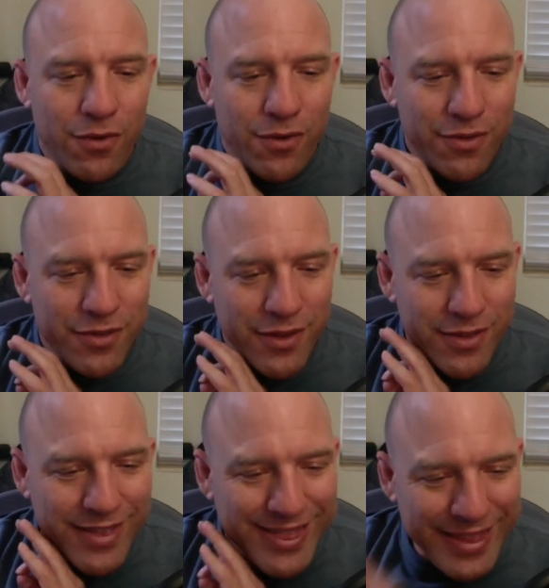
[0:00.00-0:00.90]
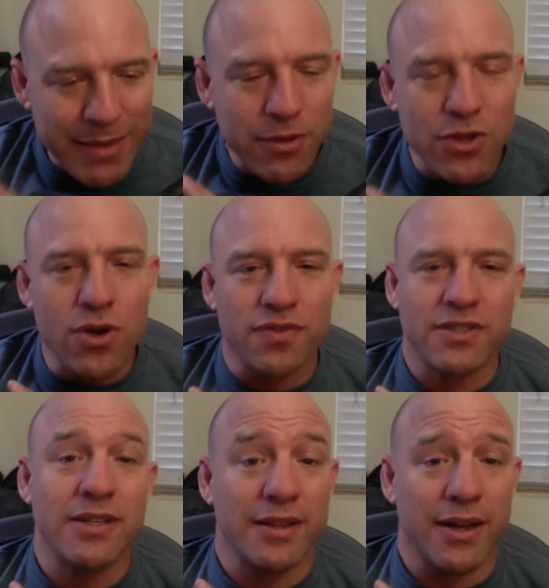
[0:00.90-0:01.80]
The theme of the
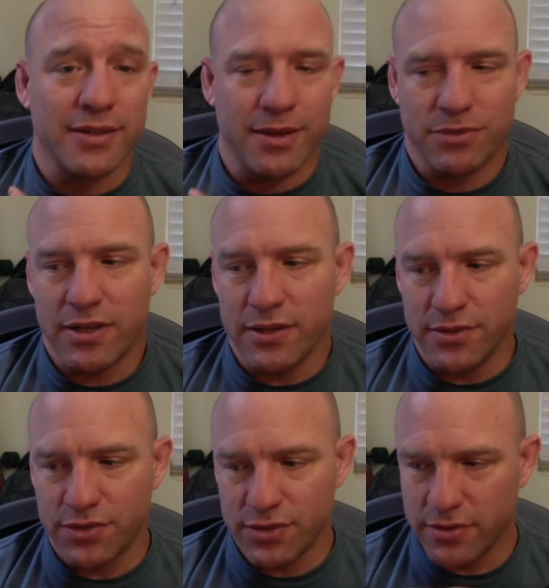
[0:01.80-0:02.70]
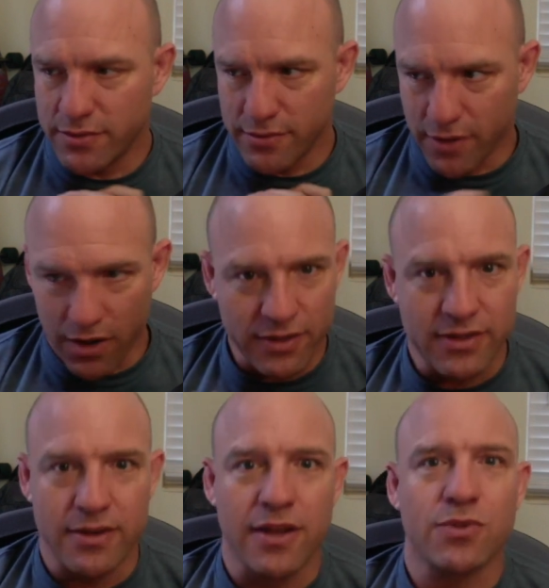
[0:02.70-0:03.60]
UFC a lot of times is on to
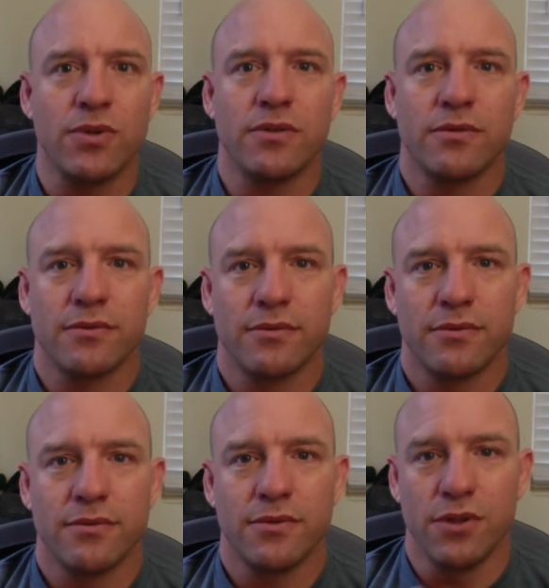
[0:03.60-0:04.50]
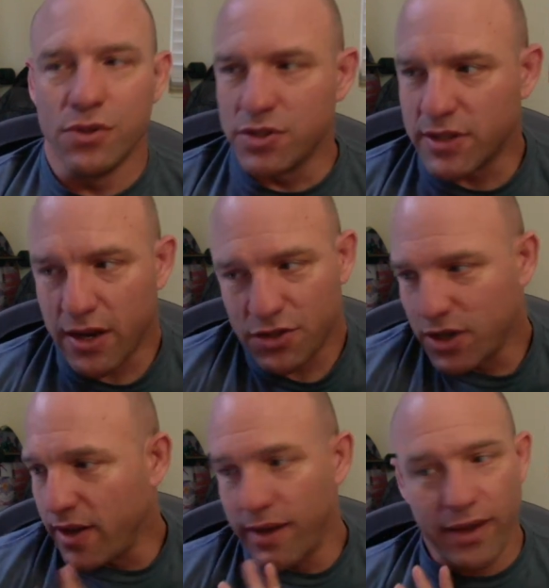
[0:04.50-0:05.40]
the next one. You lose the title
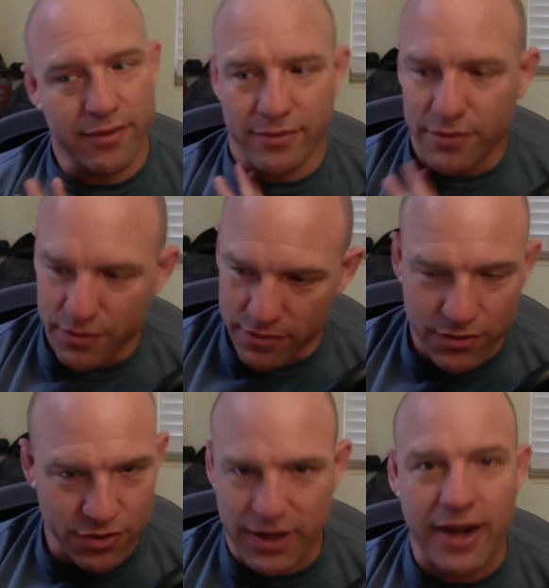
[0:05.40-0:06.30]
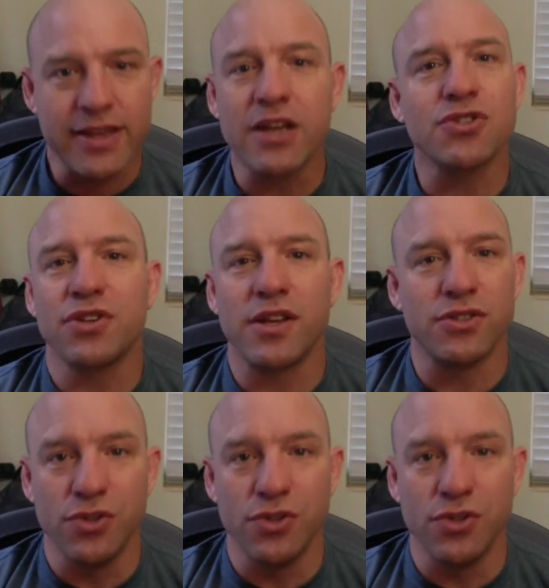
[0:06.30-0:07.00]
shot, hey, you're kind of yesterday's